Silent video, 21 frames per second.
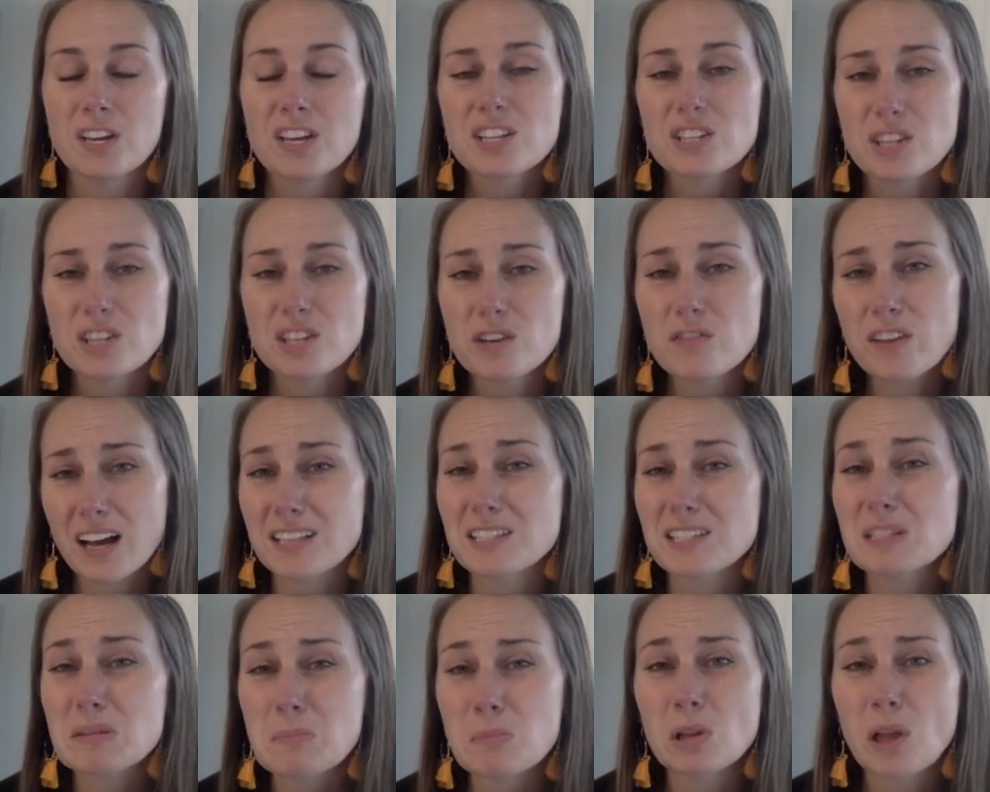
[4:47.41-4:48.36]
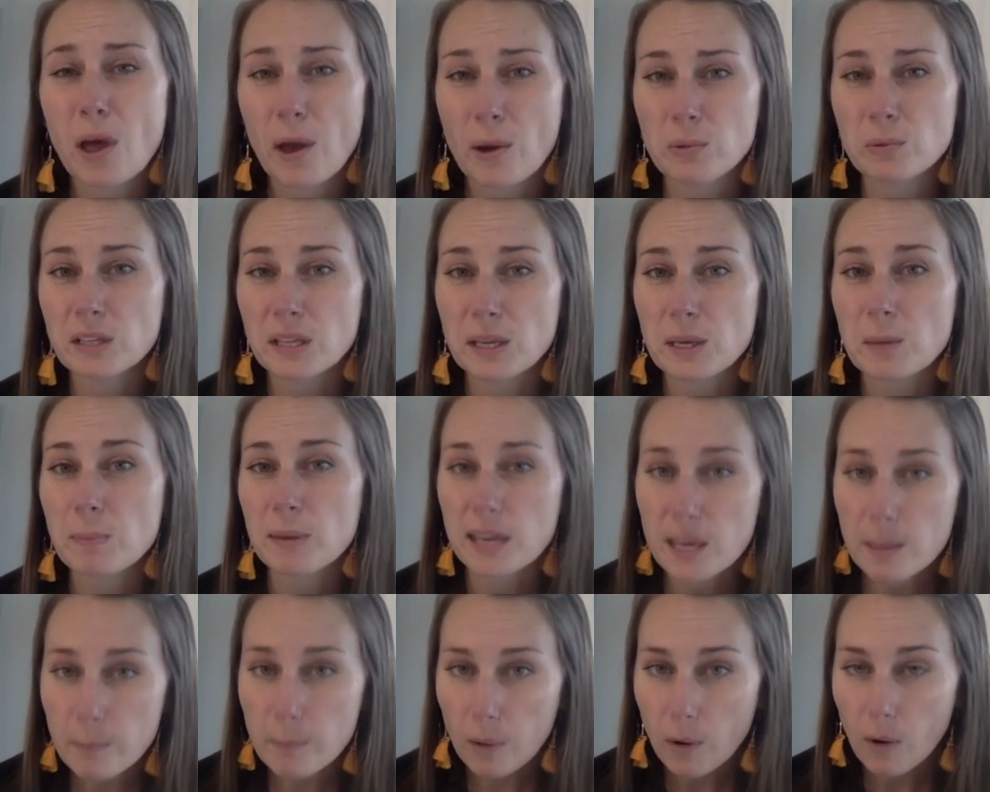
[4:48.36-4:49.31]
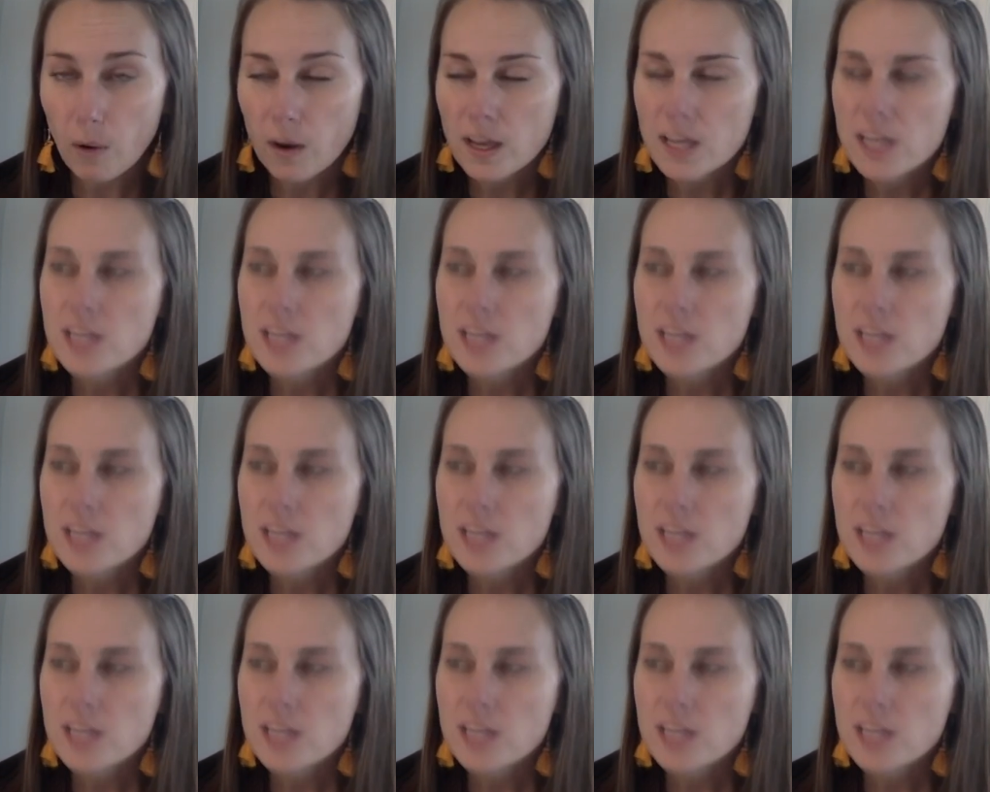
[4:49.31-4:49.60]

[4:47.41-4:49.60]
So you've got some lonely people.